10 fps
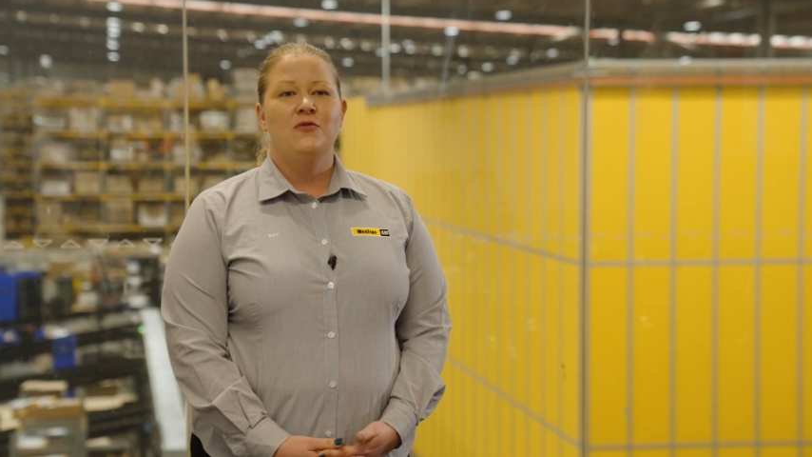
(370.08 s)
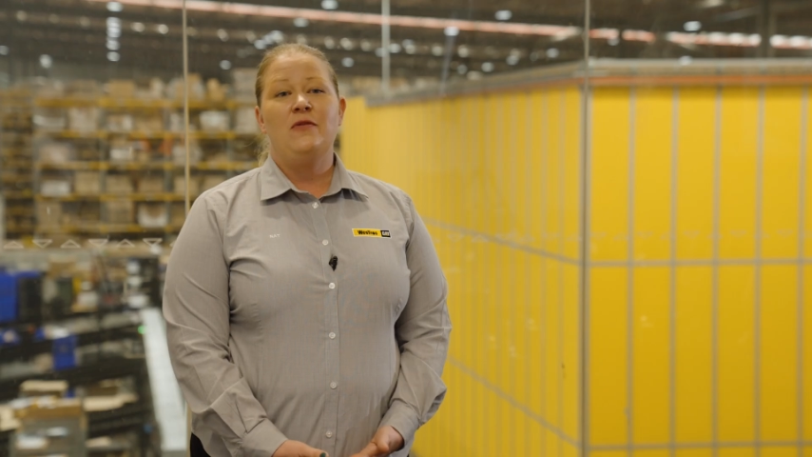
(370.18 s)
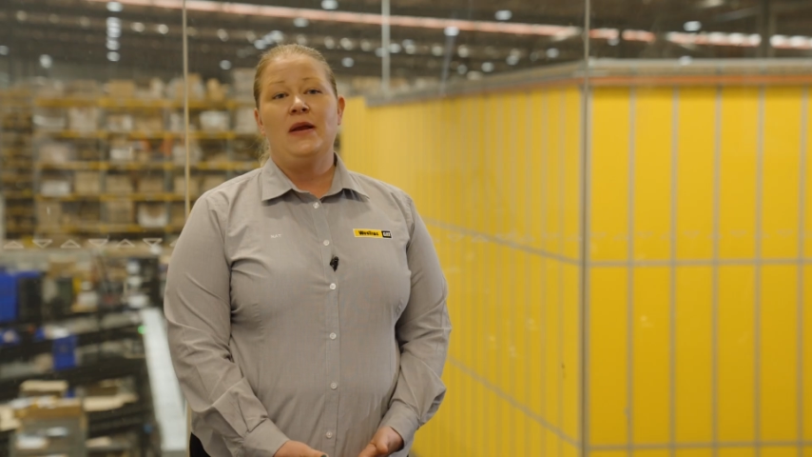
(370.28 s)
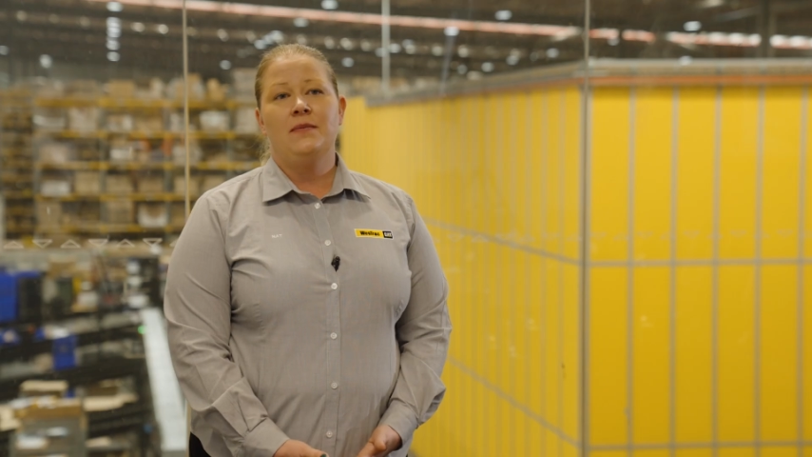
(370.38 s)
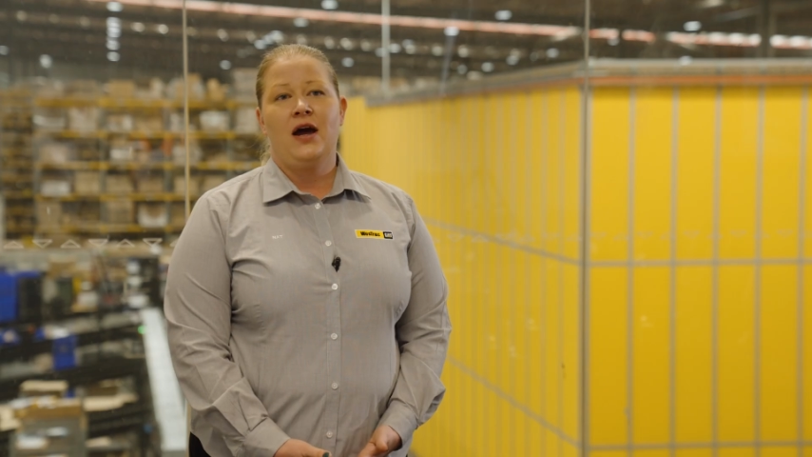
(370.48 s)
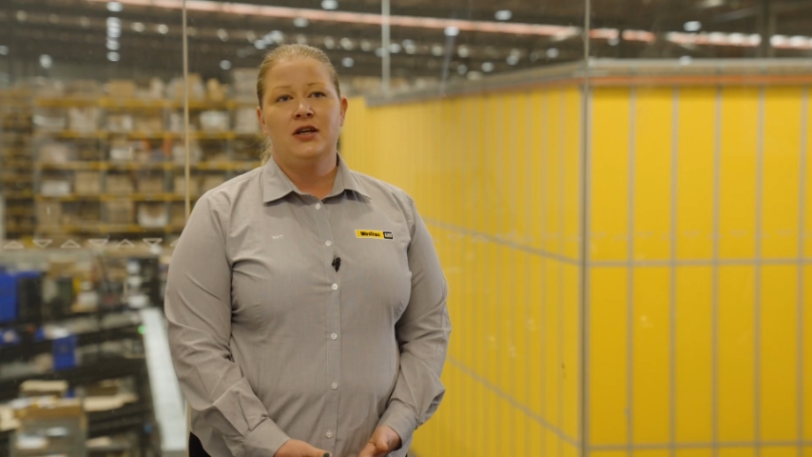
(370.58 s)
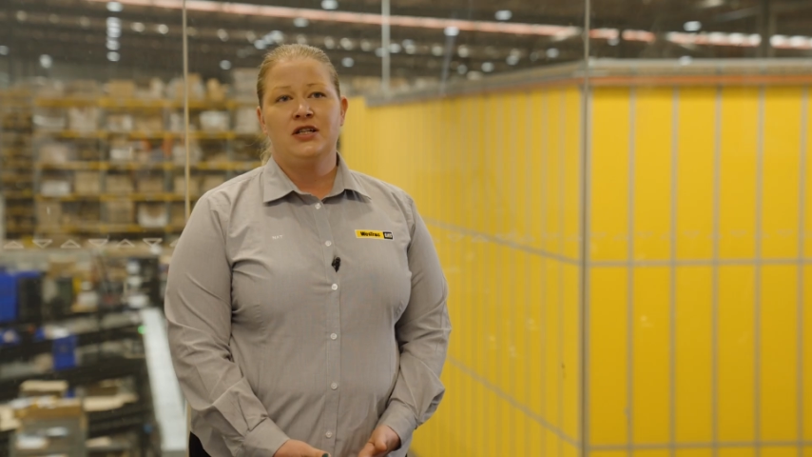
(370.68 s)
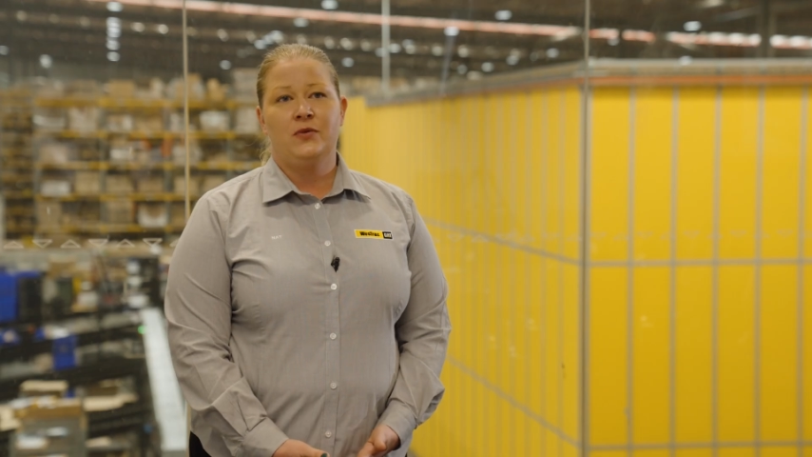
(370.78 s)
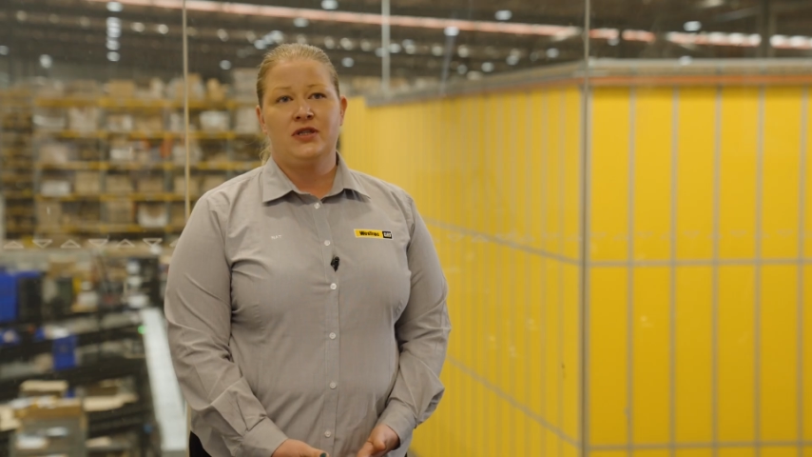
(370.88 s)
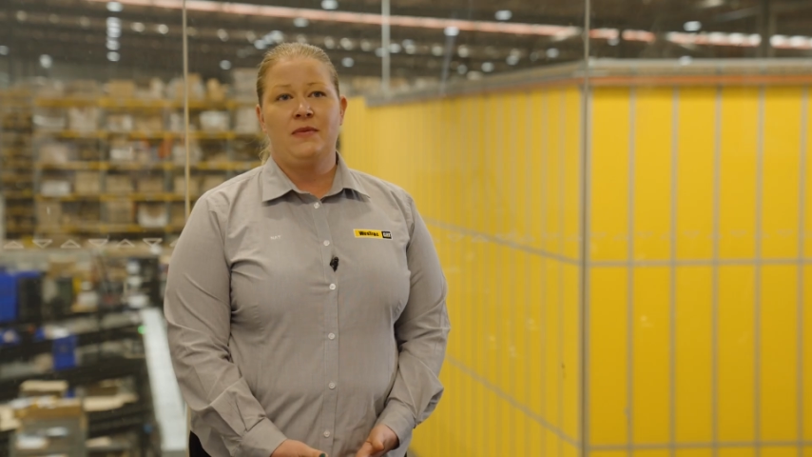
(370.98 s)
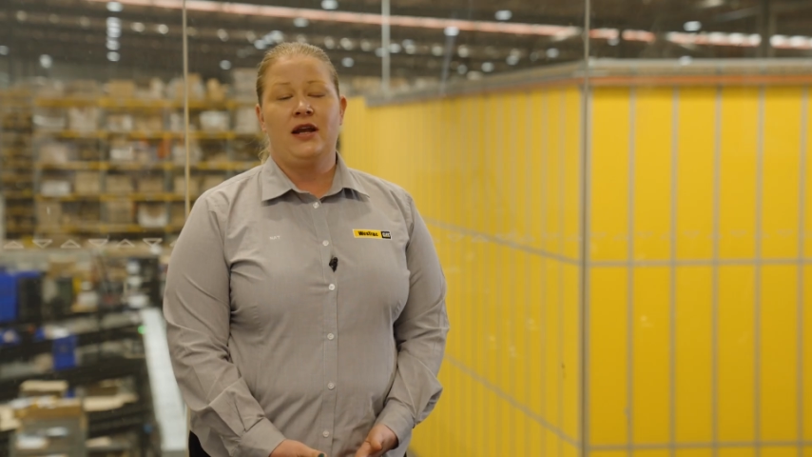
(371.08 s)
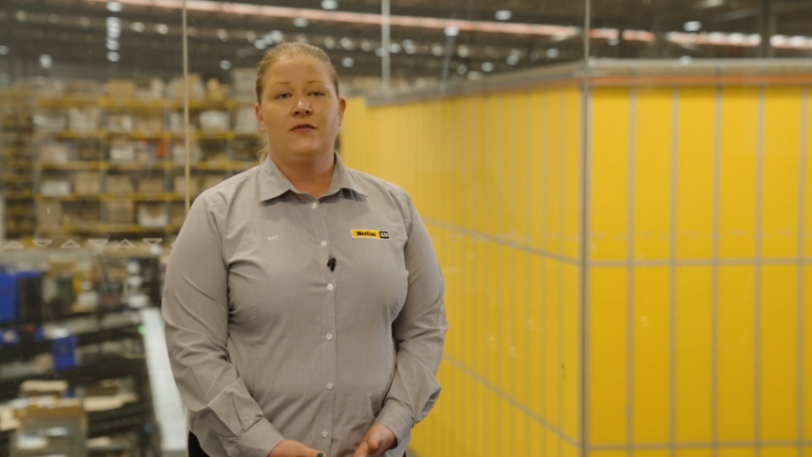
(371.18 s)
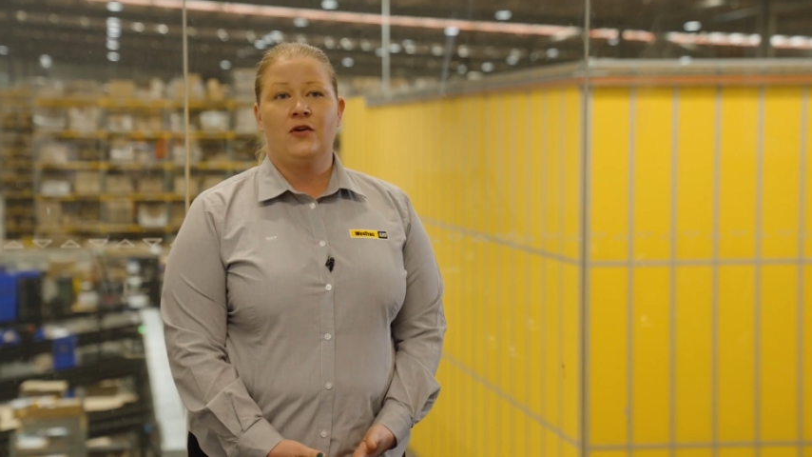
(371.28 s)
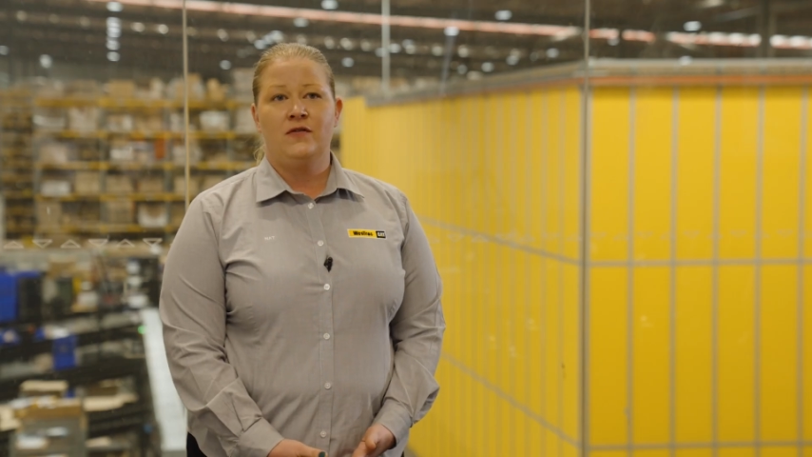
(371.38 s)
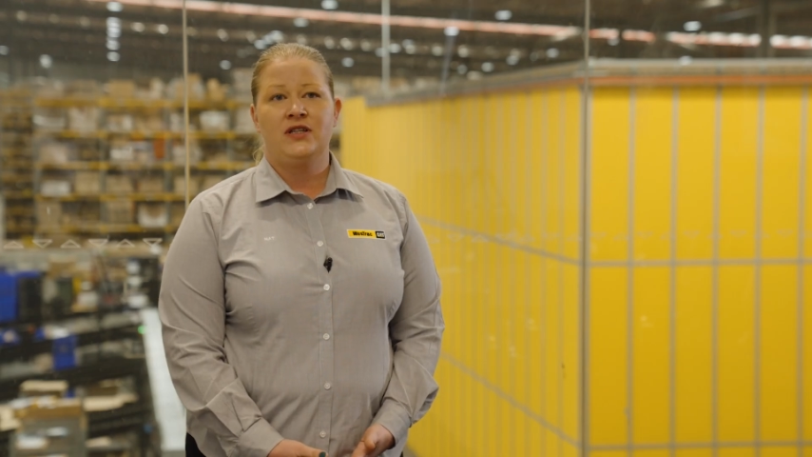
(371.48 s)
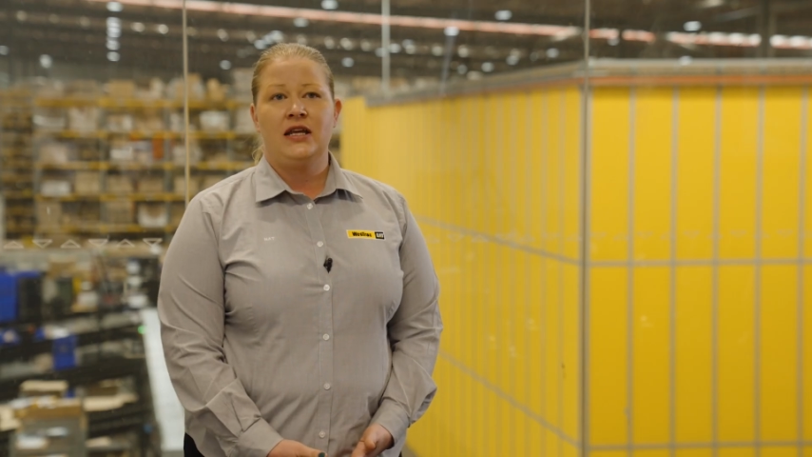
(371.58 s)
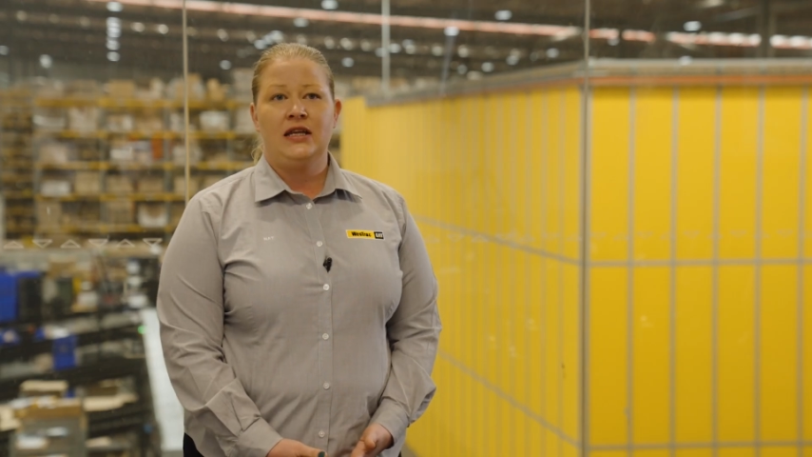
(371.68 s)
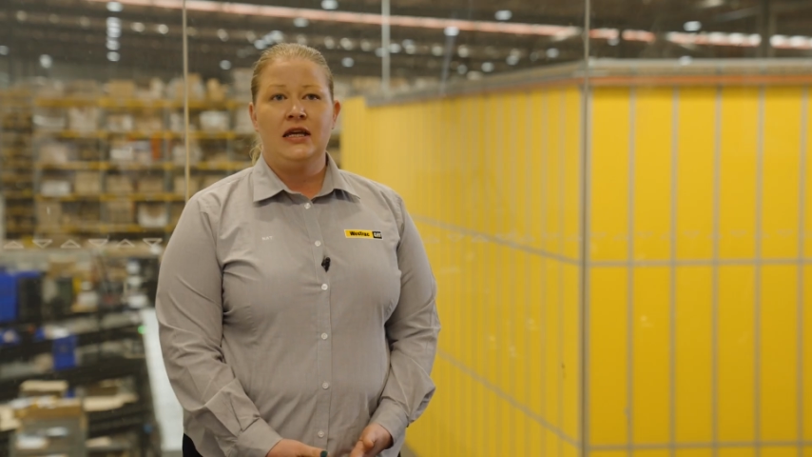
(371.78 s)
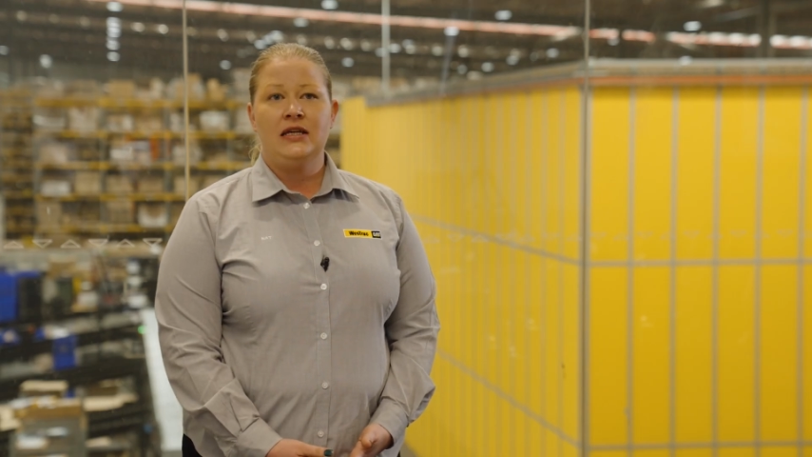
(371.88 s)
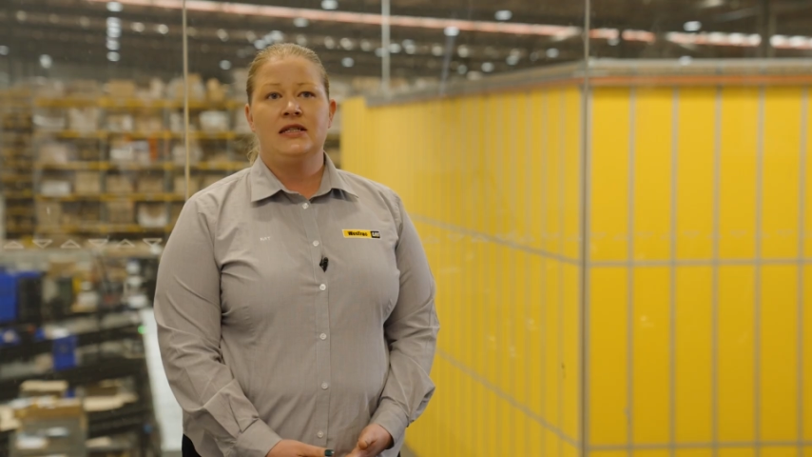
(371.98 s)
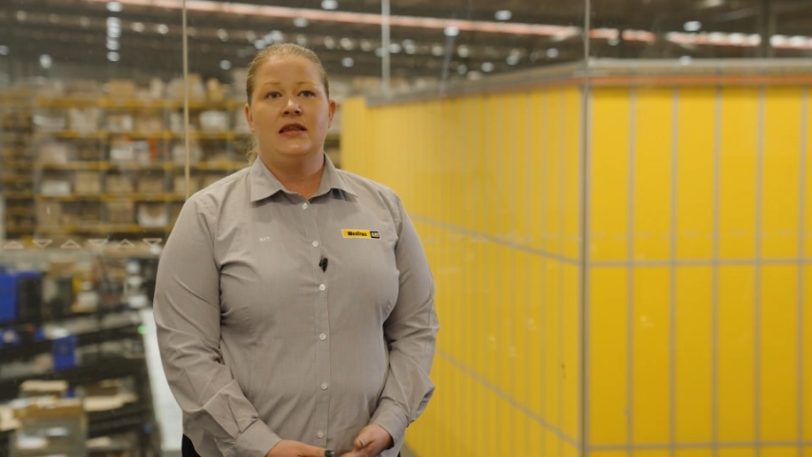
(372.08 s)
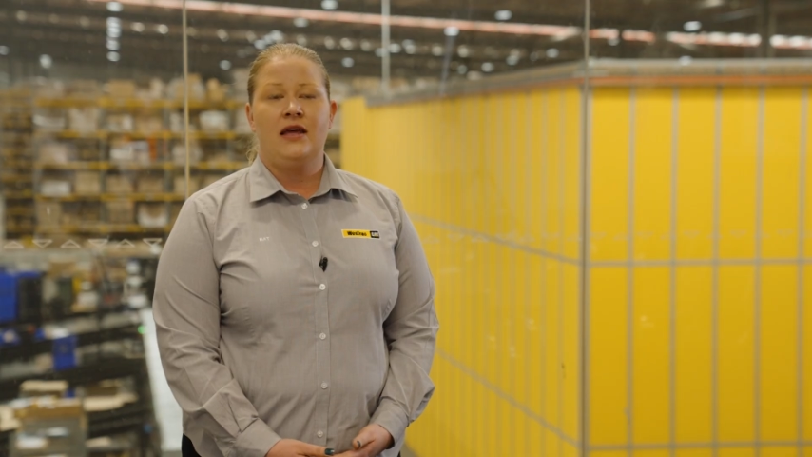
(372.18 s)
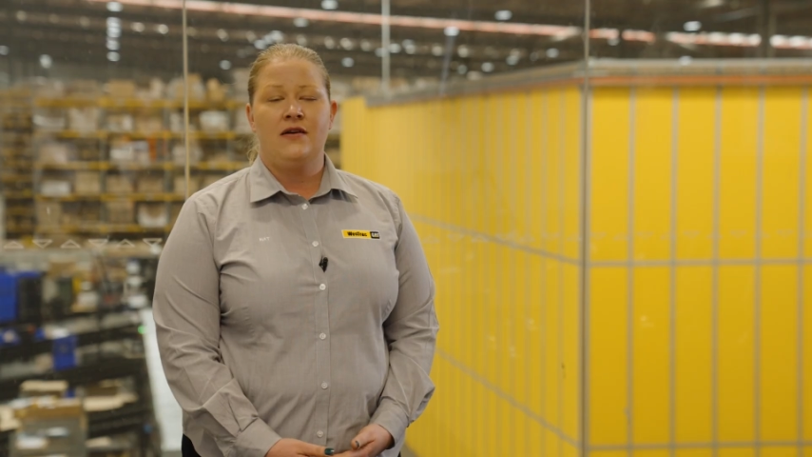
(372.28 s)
We've been in partnership with Dematic for over 10 years and